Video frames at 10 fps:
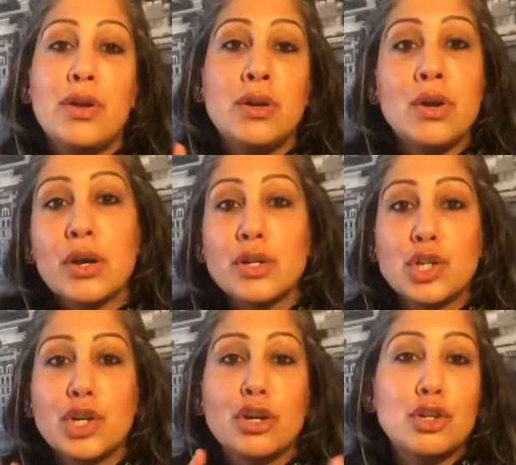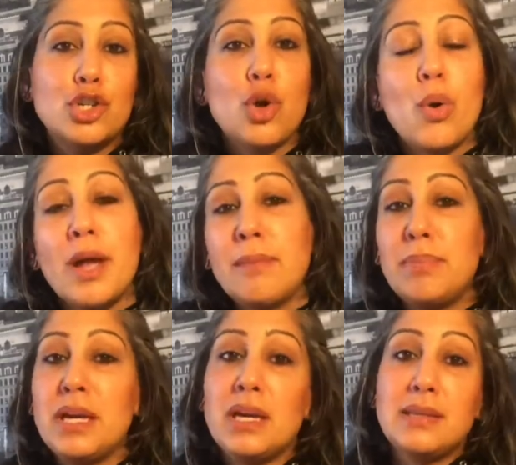nurture, joy,
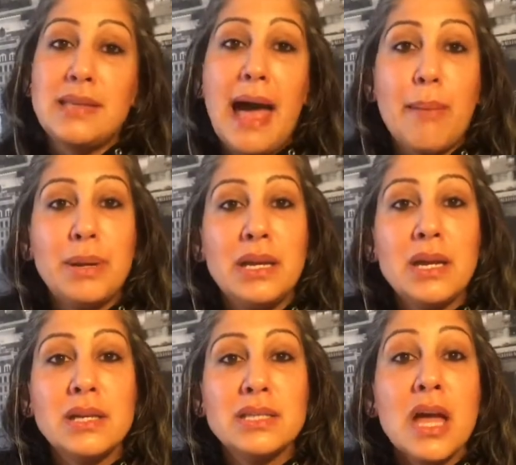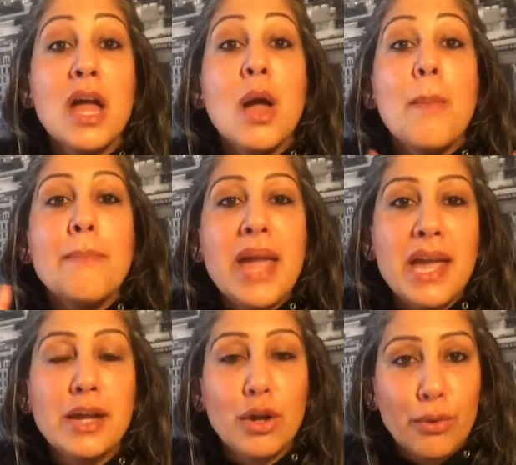peace, happiness,
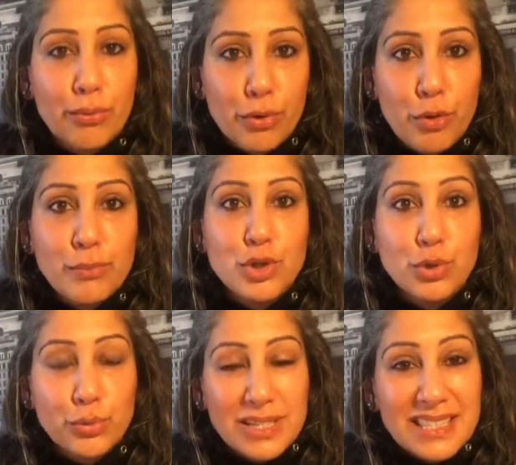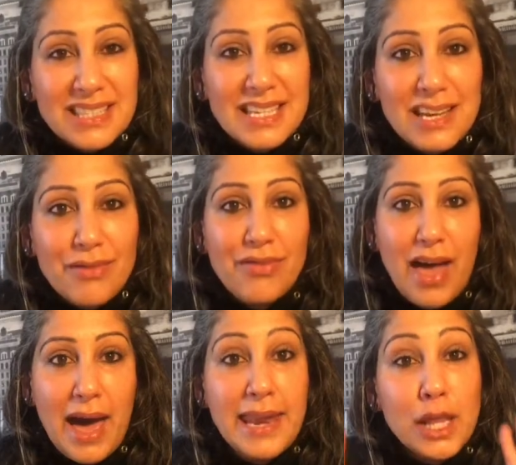make room to receive
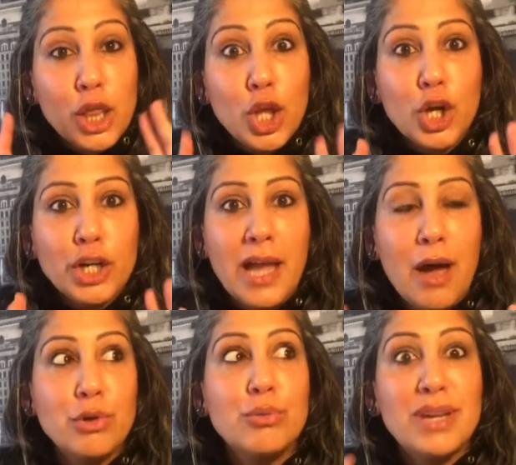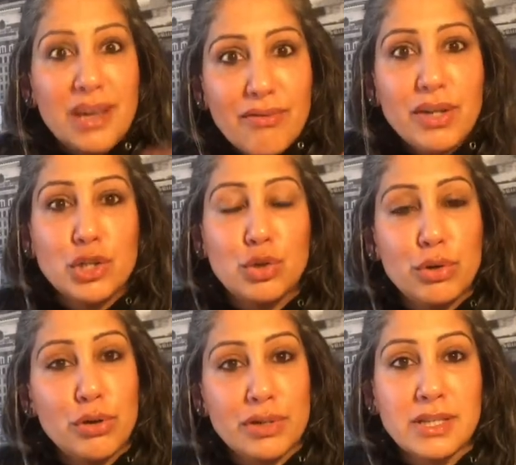that and learn how to give it to
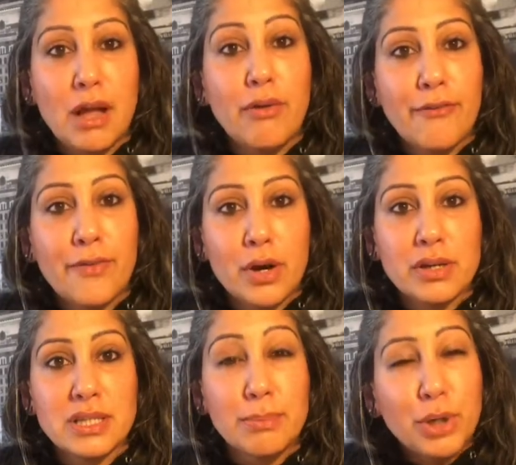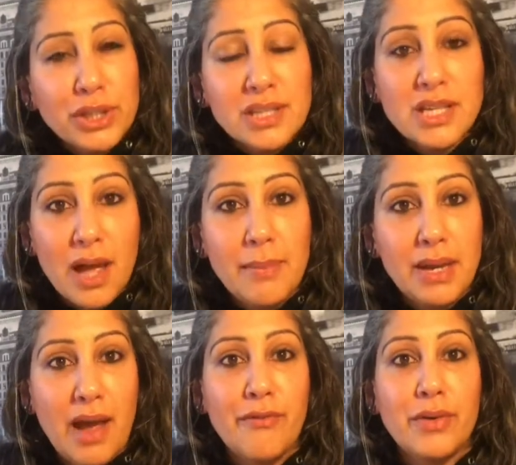yourself first. Put the time and
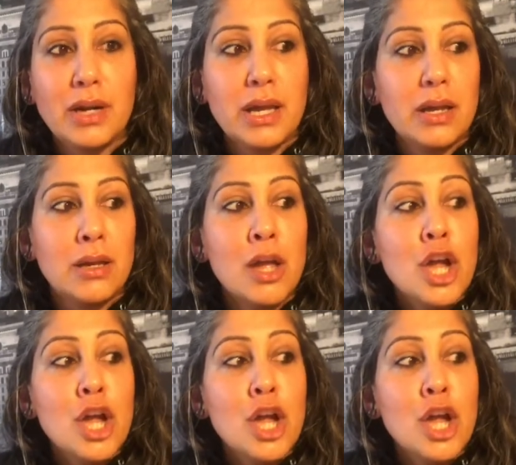effort in